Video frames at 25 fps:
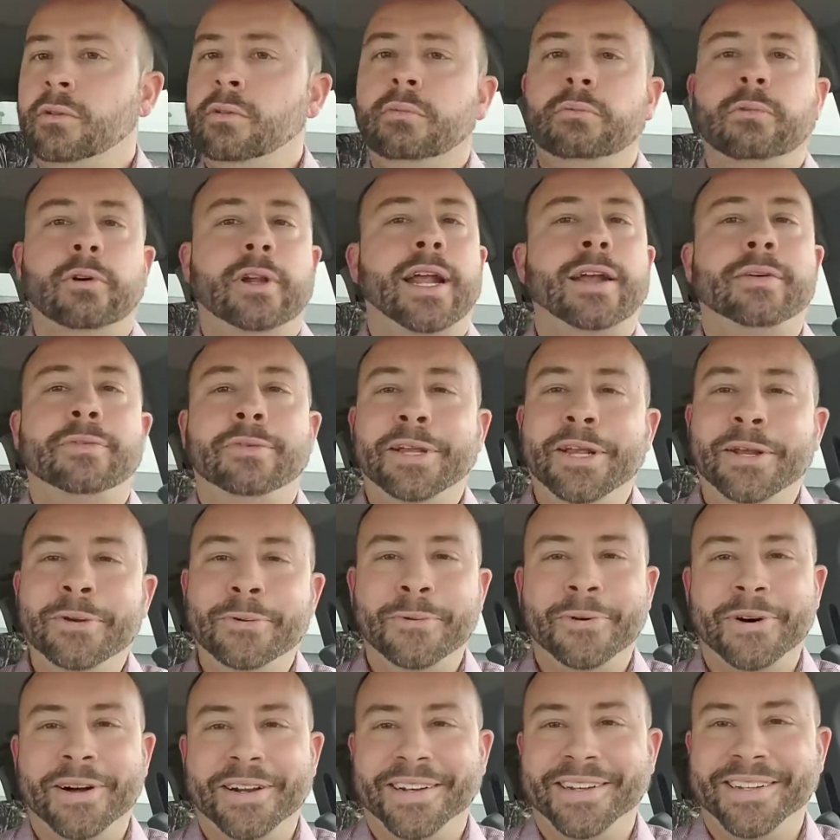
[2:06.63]
whatever you
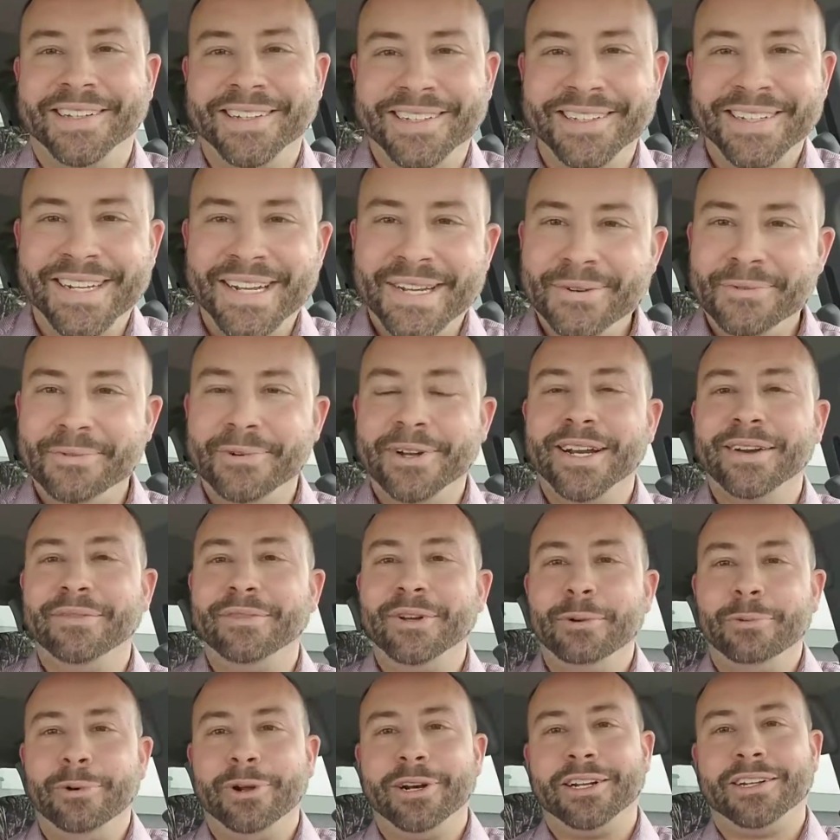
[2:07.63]
want
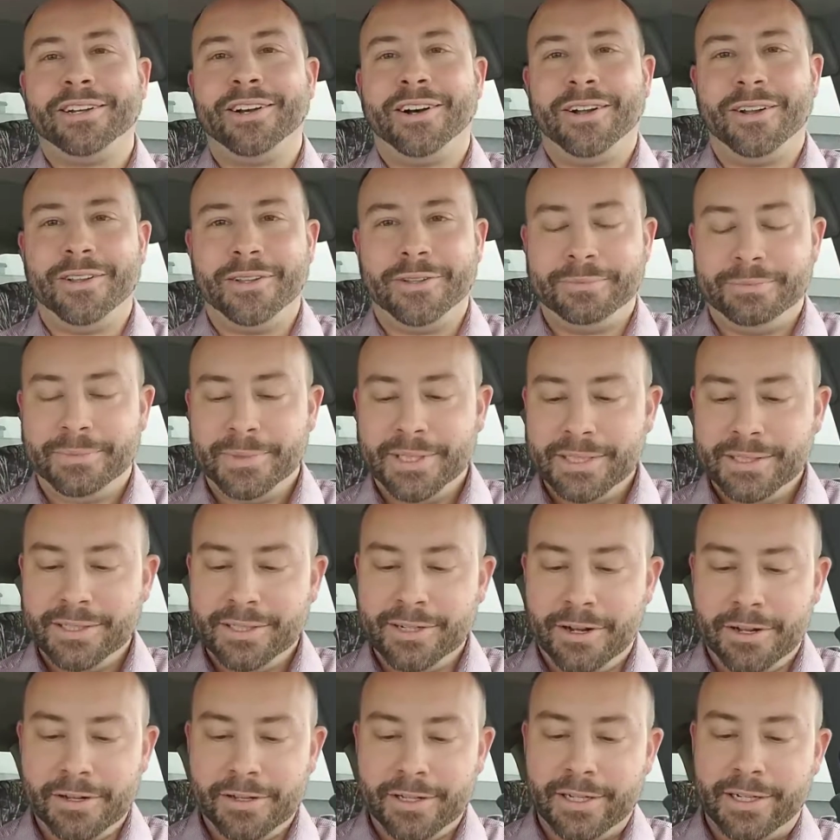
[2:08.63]
to
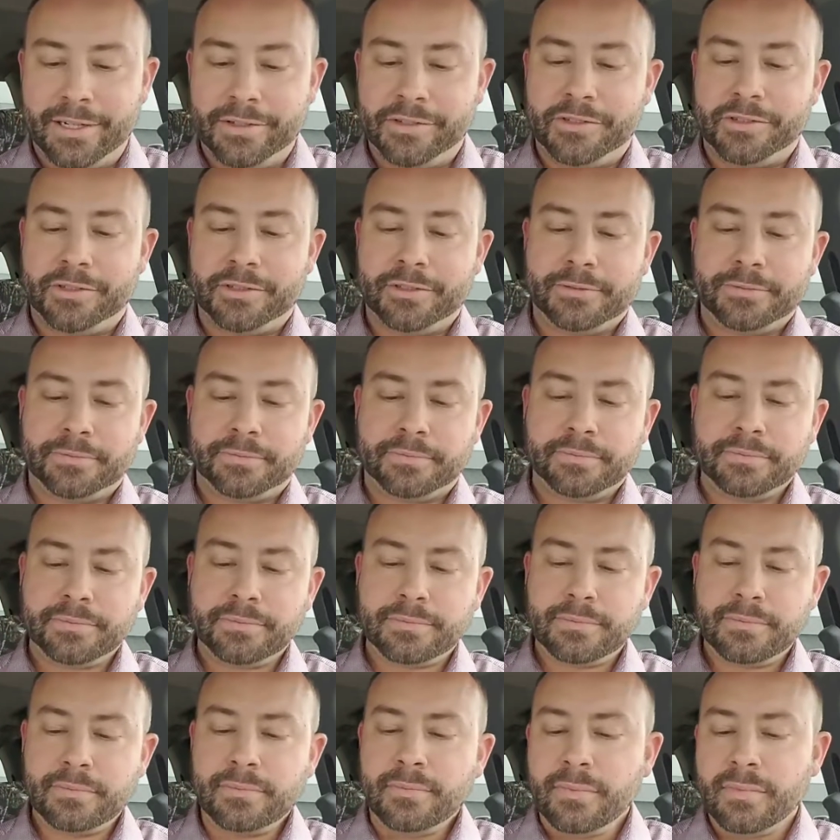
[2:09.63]
call us,
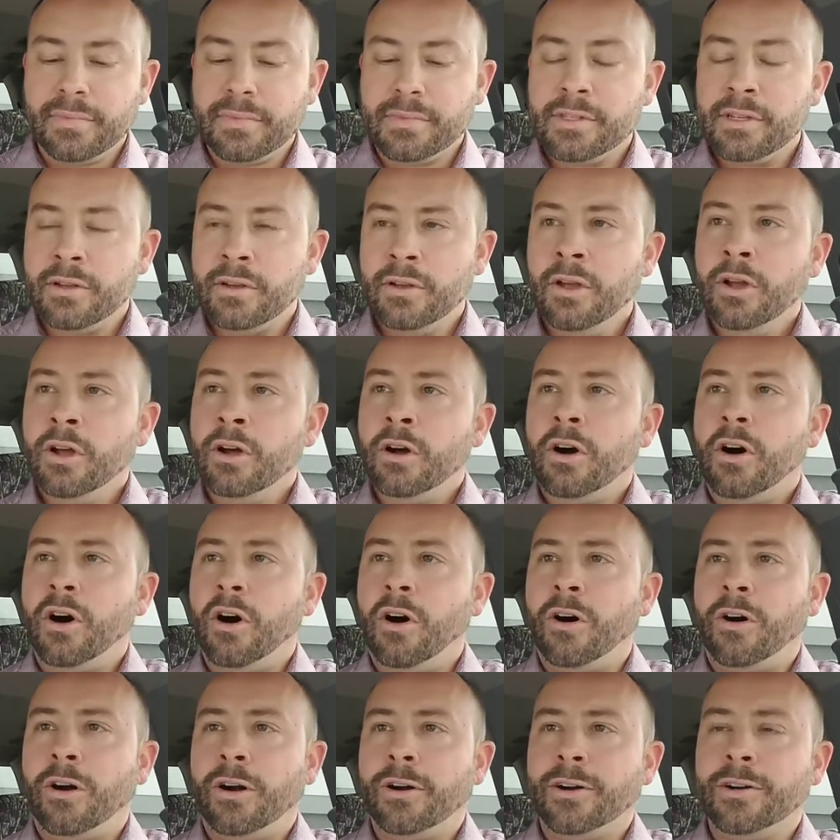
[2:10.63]

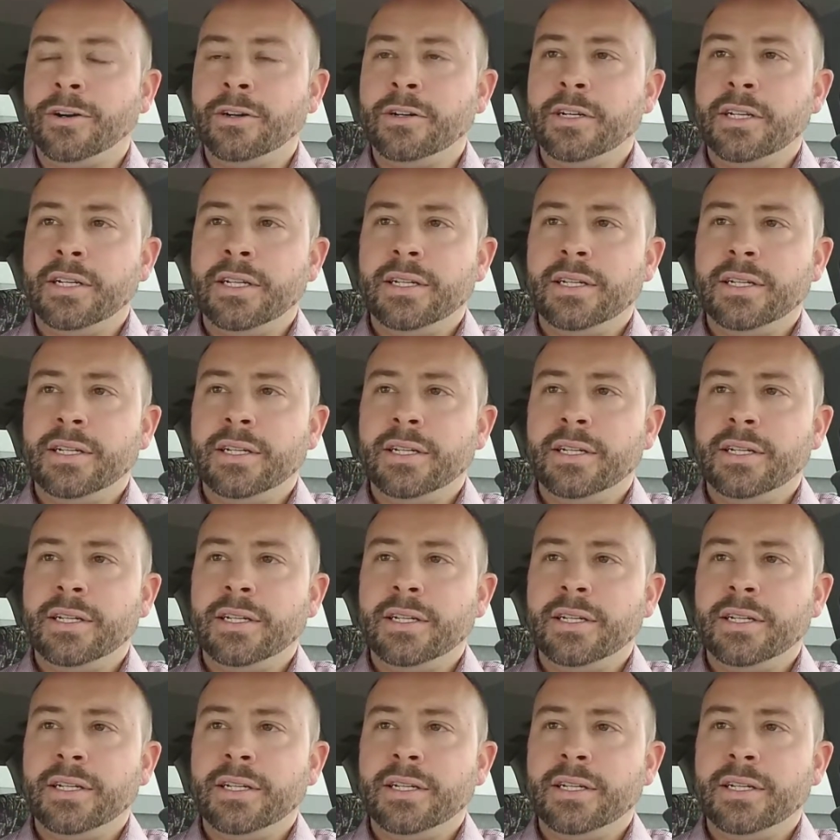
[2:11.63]
are